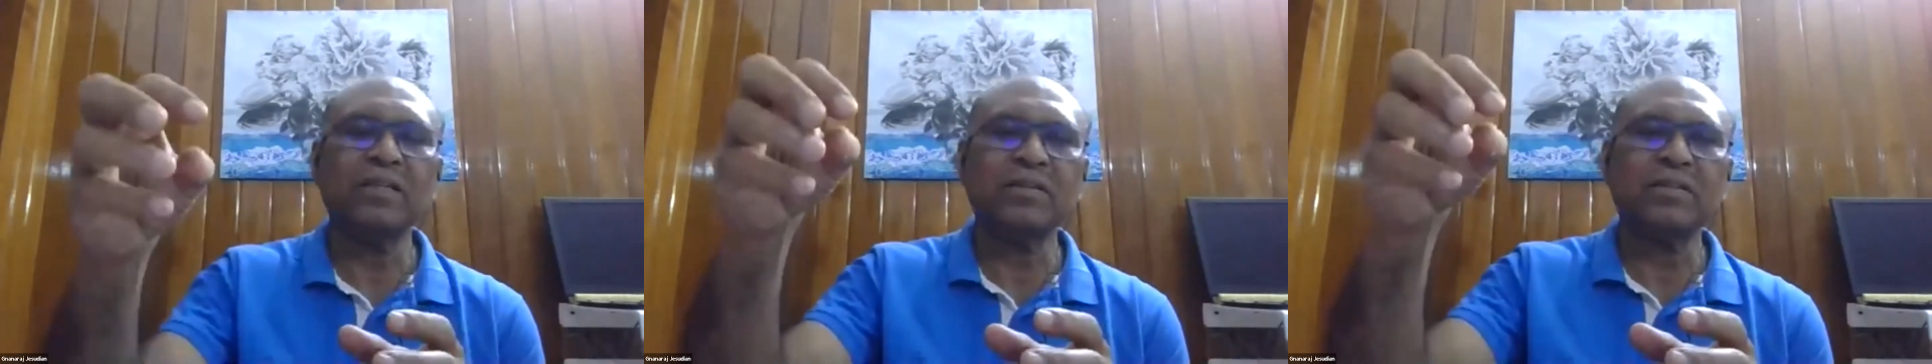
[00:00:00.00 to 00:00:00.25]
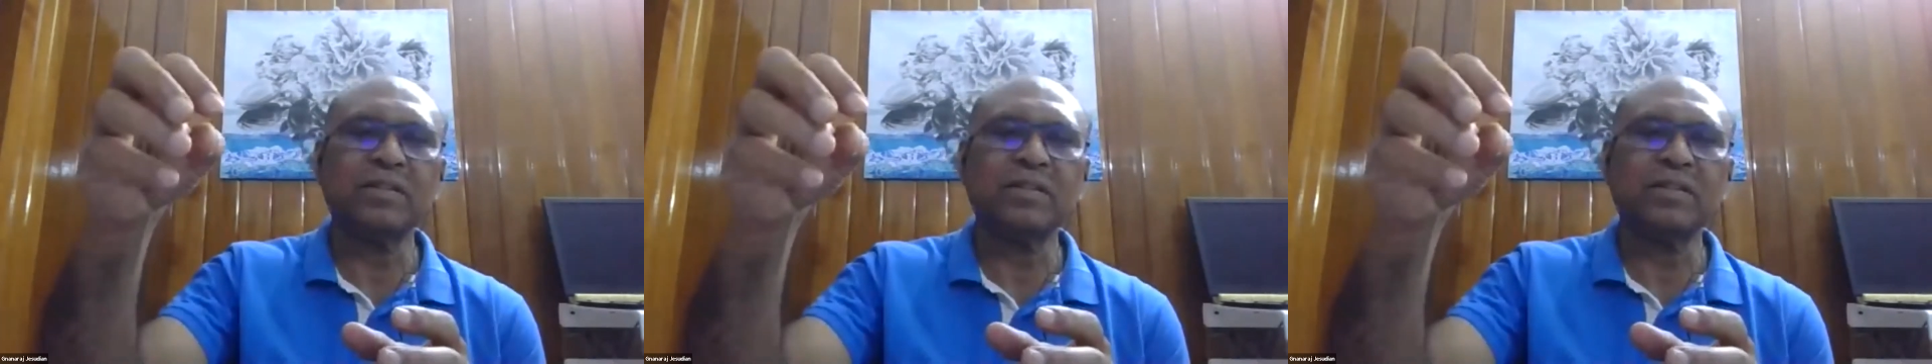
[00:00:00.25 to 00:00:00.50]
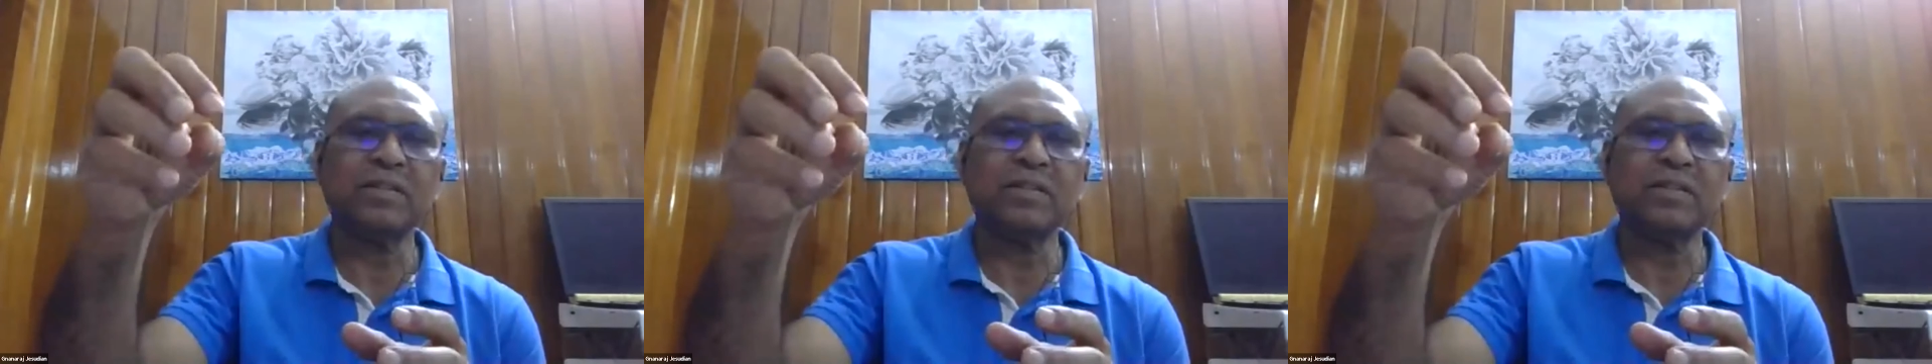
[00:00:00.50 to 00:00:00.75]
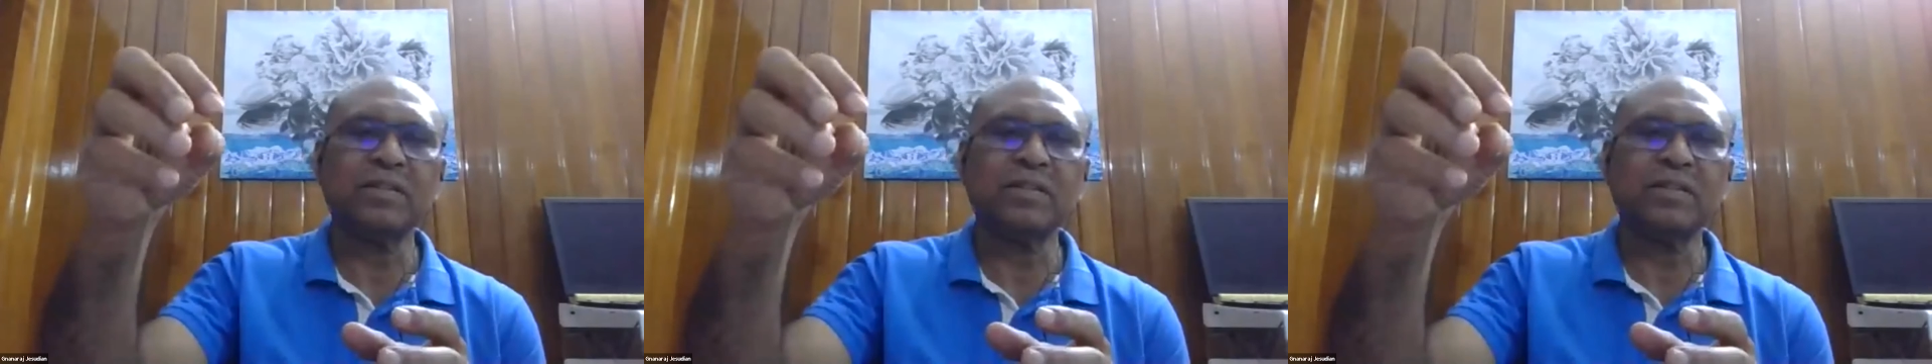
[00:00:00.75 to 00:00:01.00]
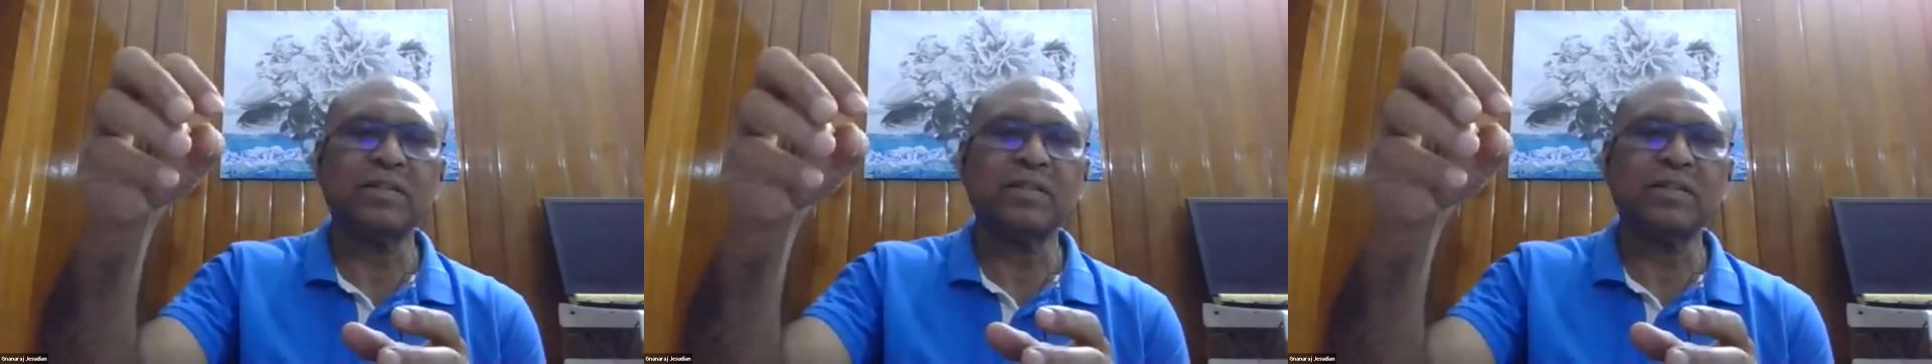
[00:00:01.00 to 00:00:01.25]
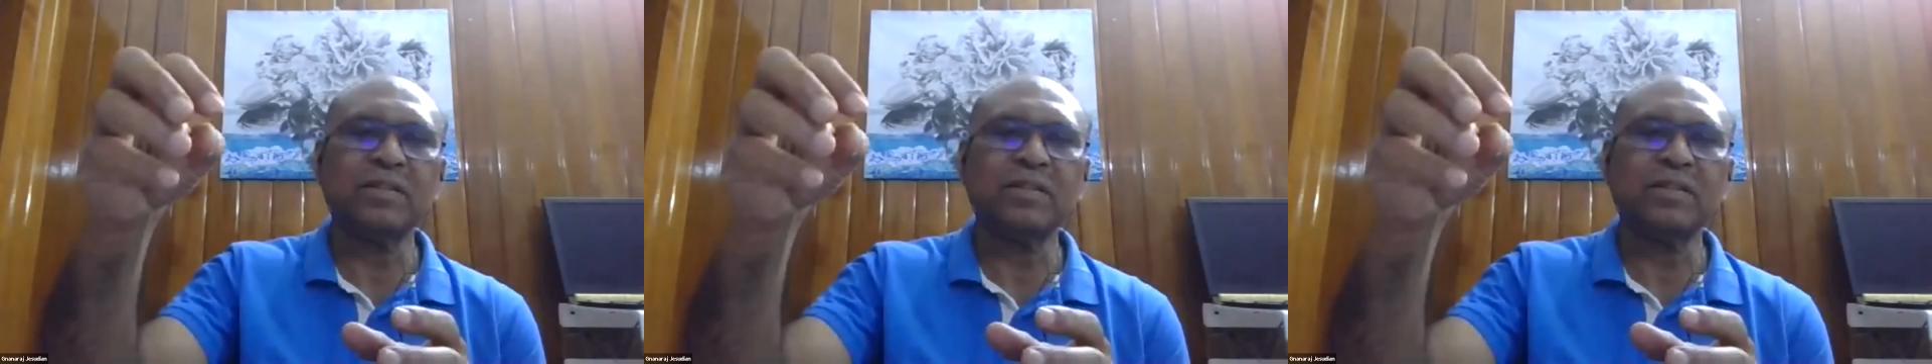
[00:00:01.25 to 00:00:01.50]
and the injured
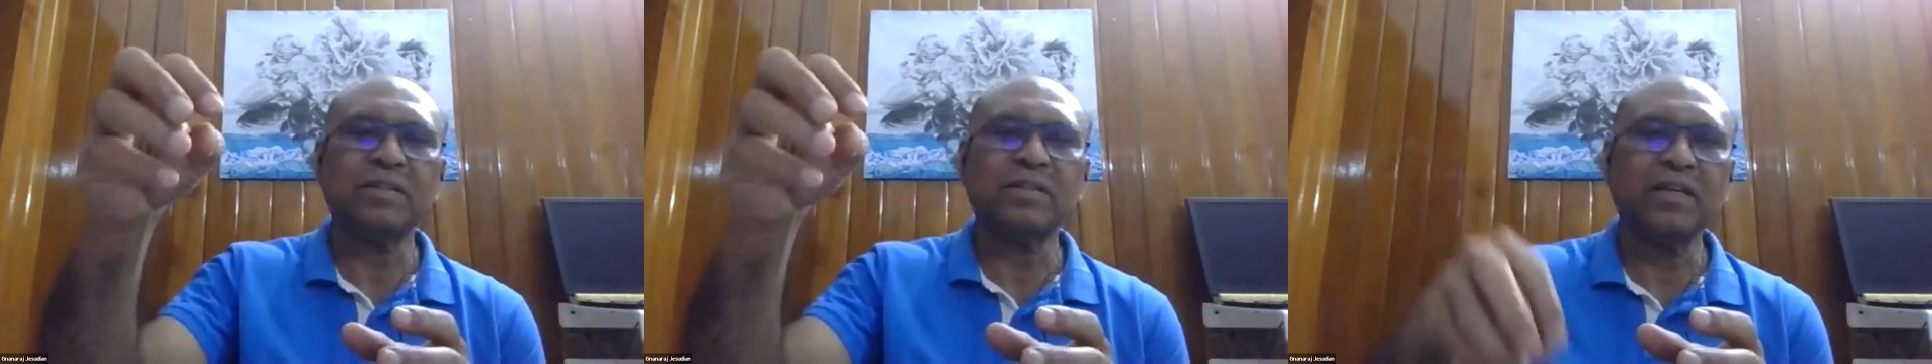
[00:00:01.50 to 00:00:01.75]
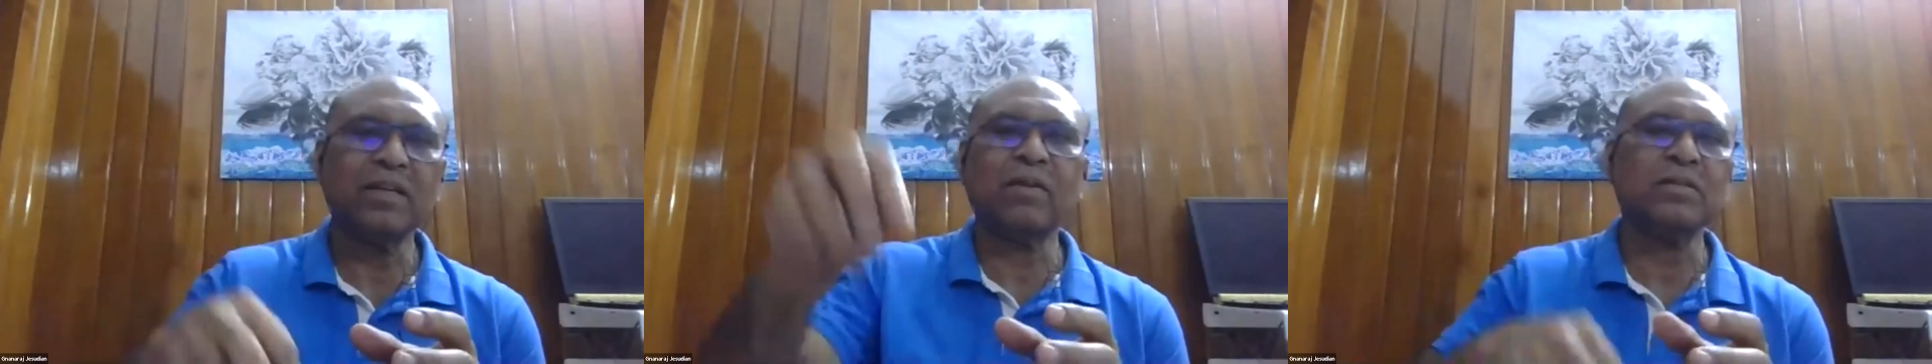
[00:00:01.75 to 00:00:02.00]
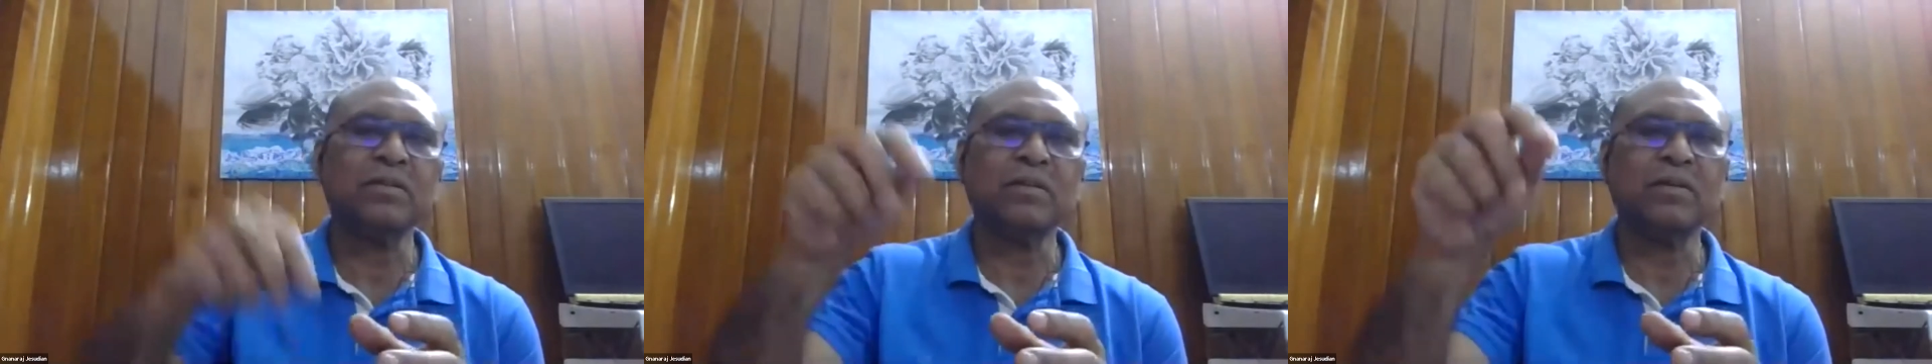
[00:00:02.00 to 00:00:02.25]
side